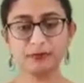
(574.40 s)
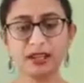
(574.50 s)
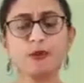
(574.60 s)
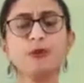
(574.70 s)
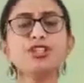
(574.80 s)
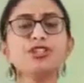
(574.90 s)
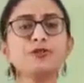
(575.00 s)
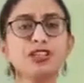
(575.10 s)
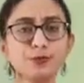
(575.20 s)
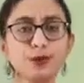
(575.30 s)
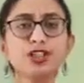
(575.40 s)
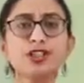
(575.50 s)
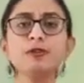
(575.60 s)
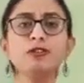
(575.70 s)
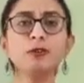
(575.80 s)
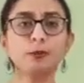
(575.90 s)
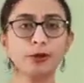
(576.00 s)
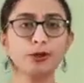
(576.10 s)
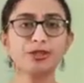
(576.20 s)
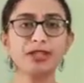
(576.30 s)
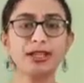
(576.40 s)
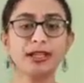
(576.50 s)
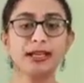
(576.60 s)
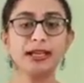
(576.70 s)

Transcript: which is responsible for producing